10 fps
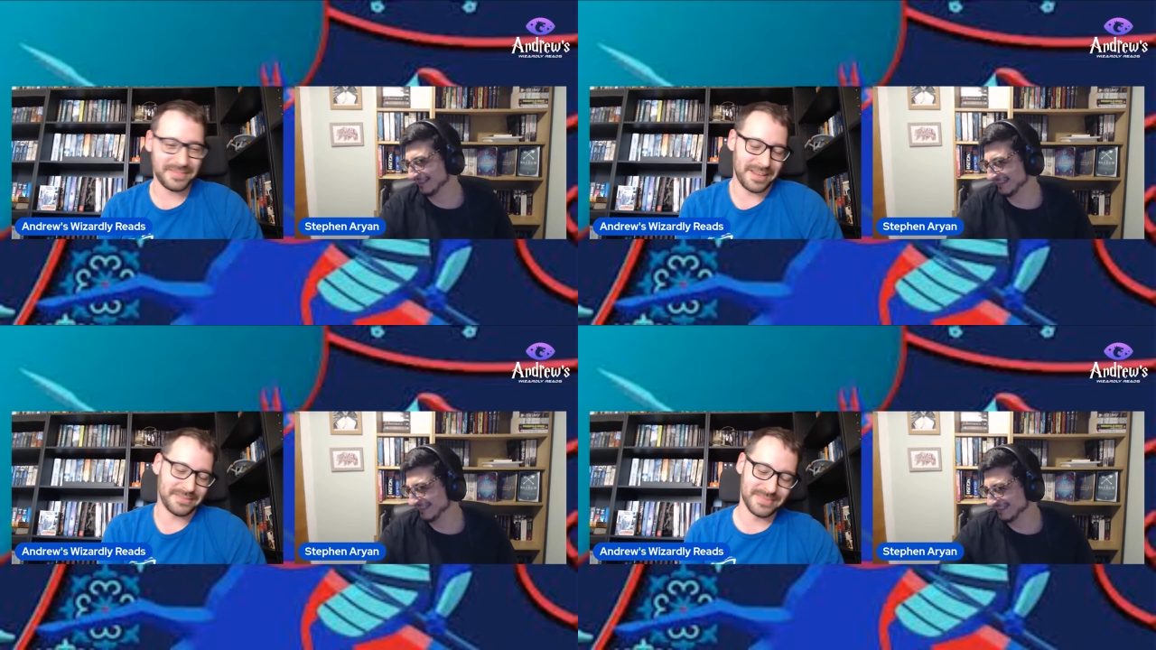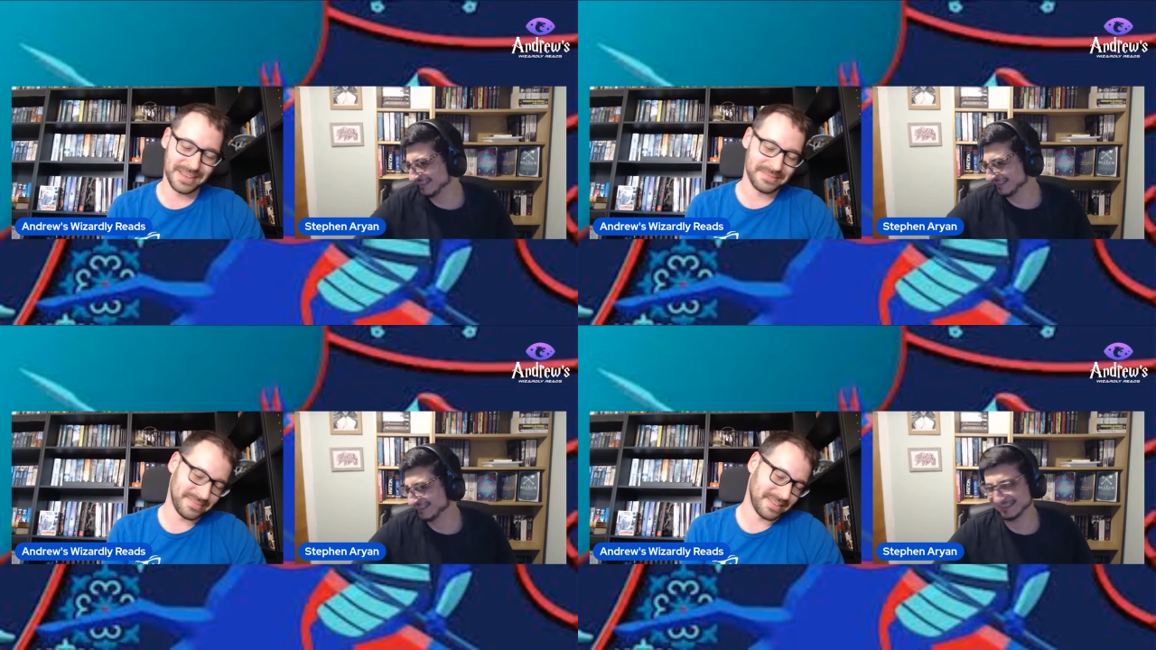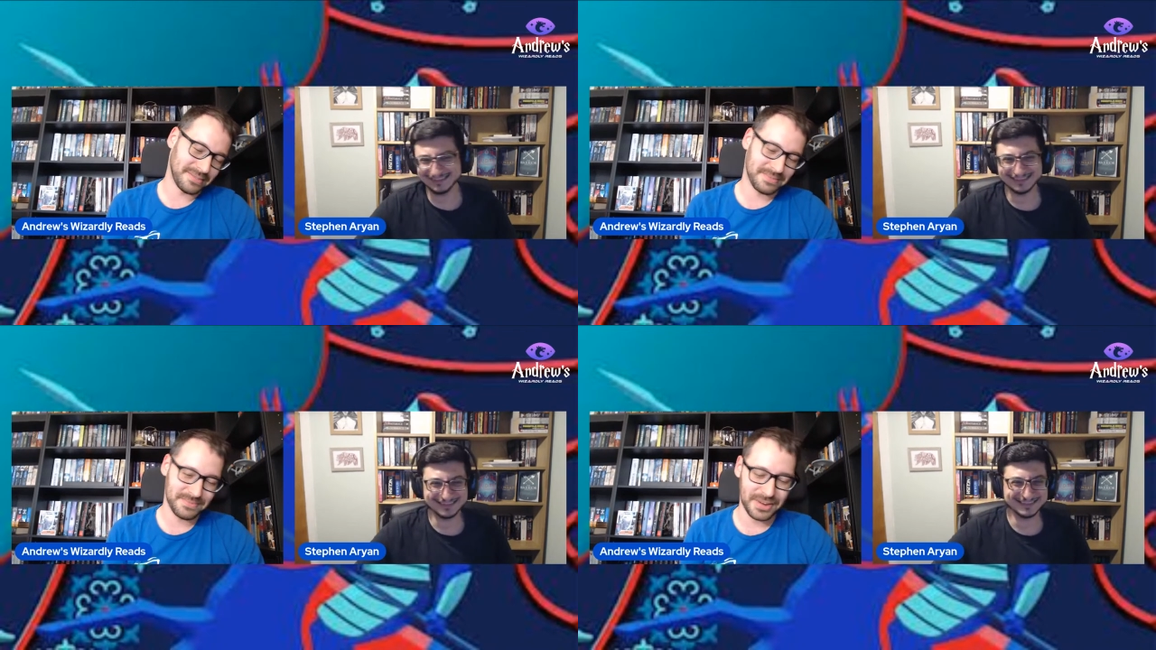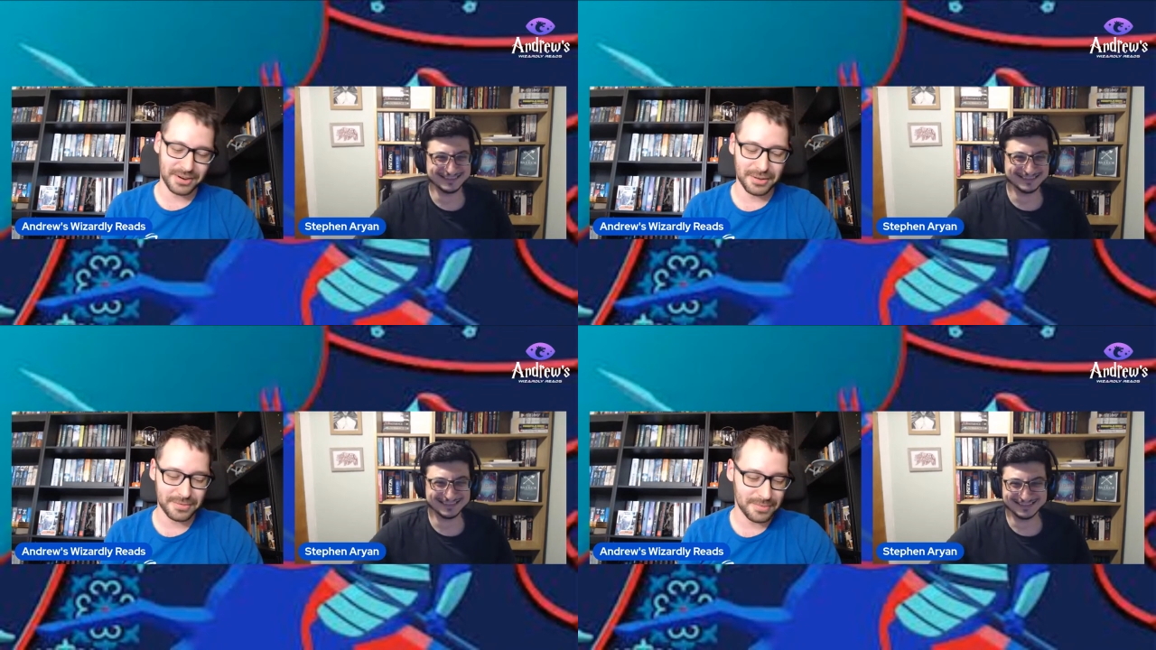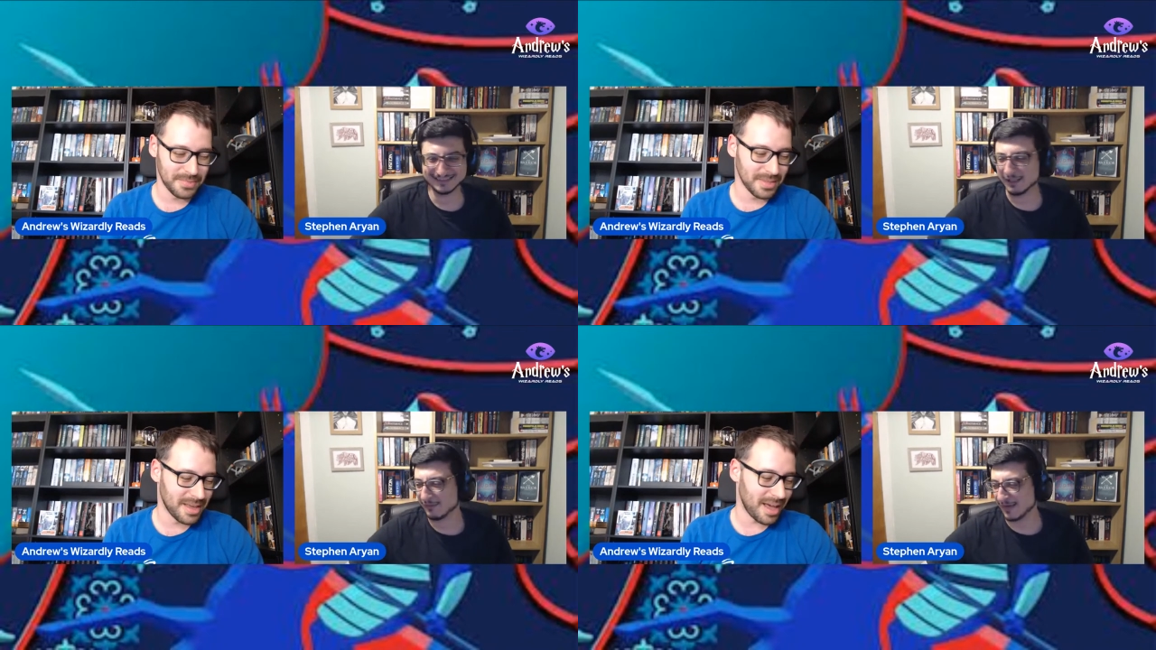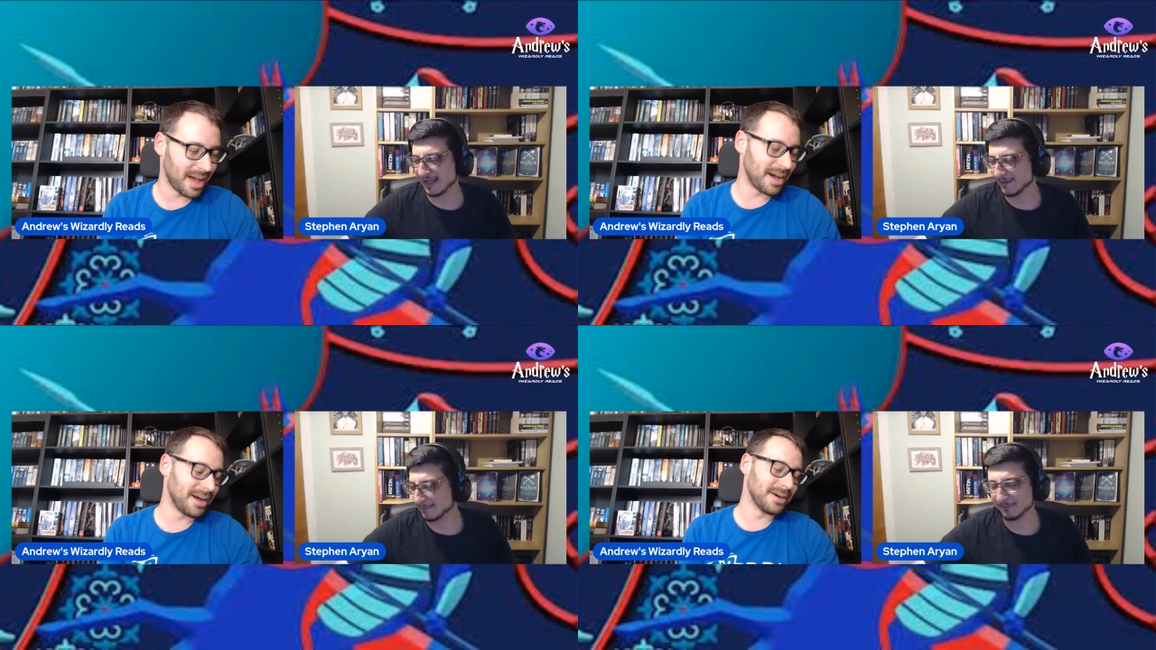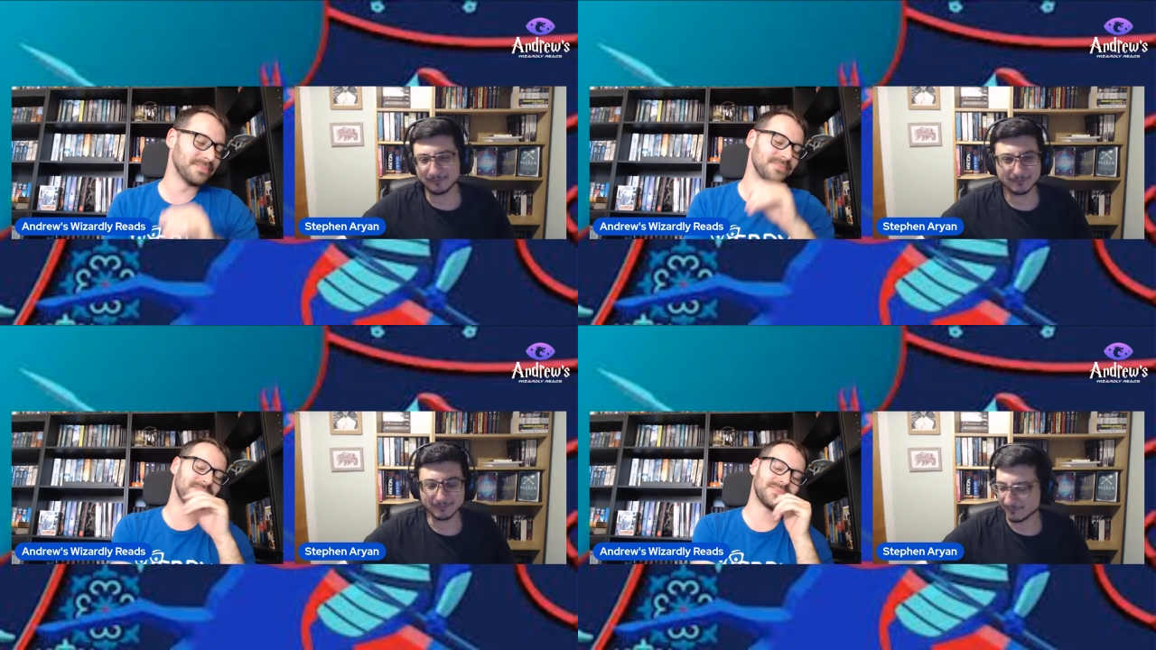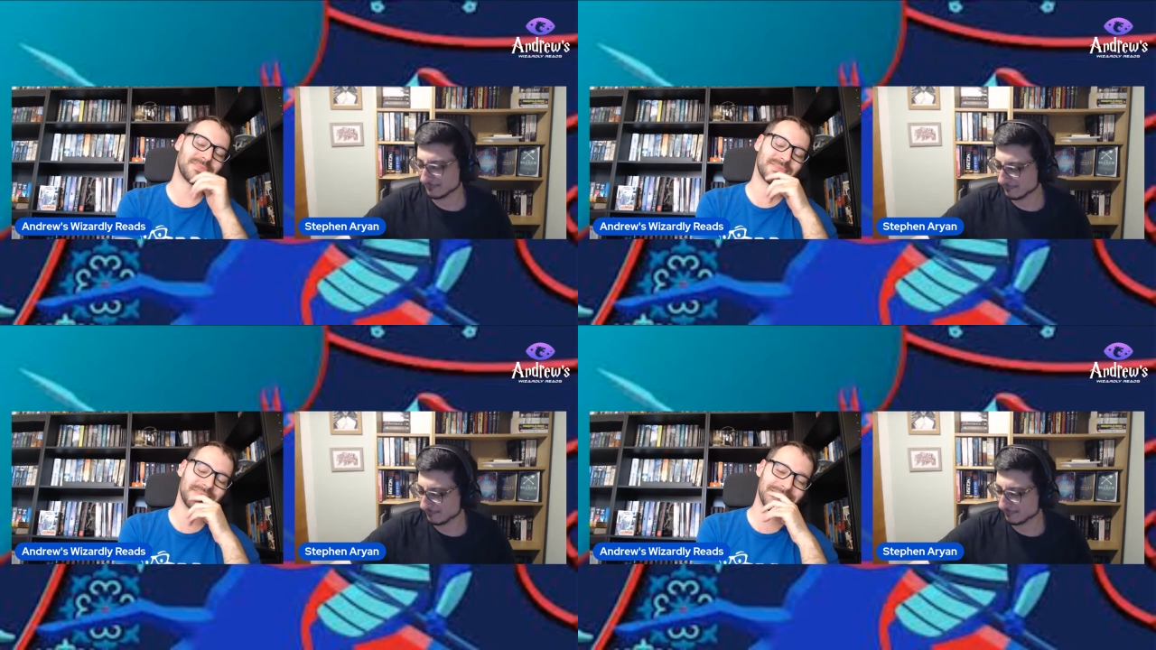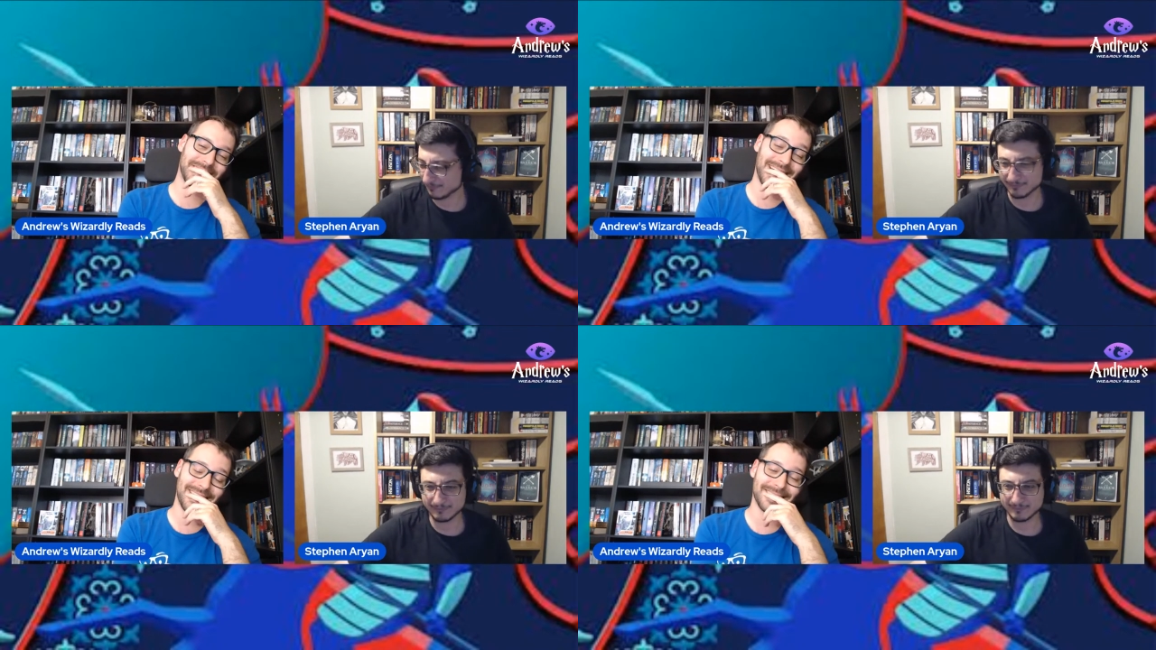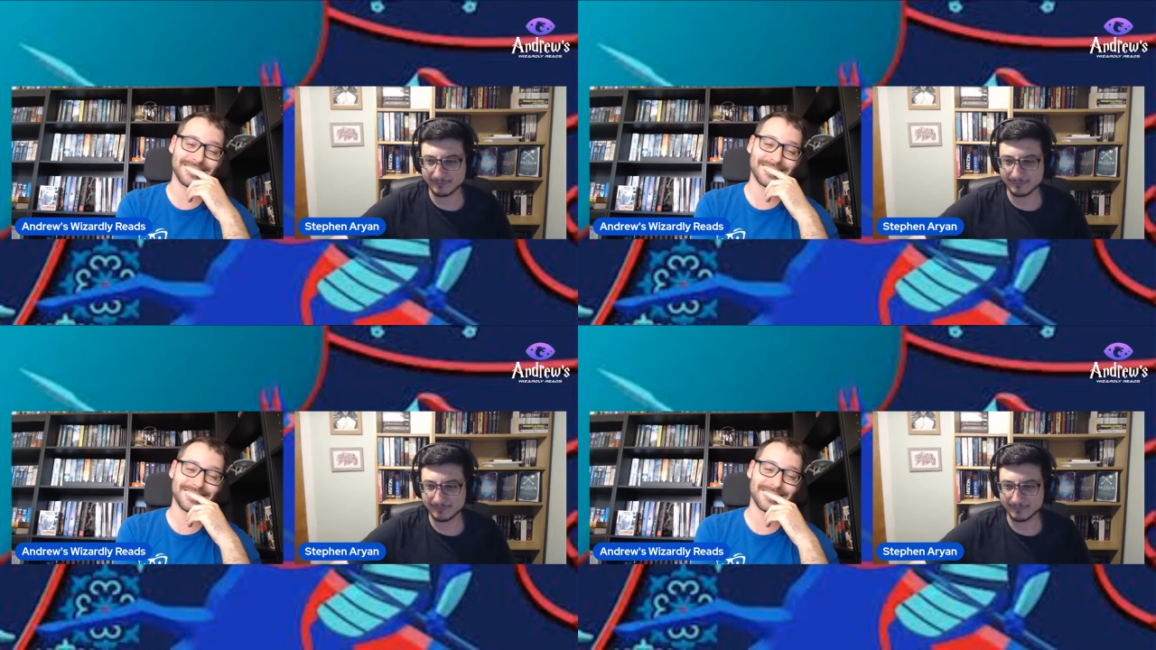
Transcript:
Speaker 1: yeah, fair enough. Fair. Um, yeah.